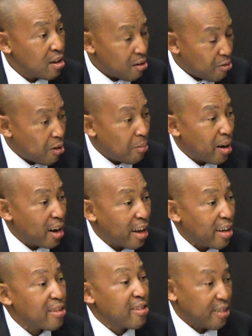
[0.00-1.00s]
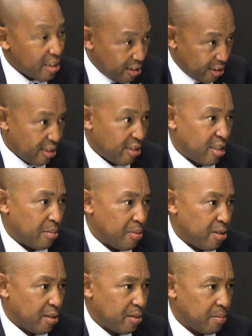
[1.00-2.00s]
formalized seed
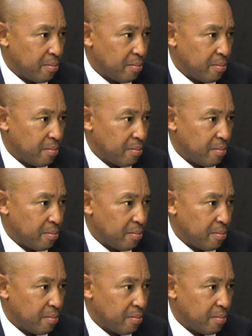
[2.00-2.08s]
systems.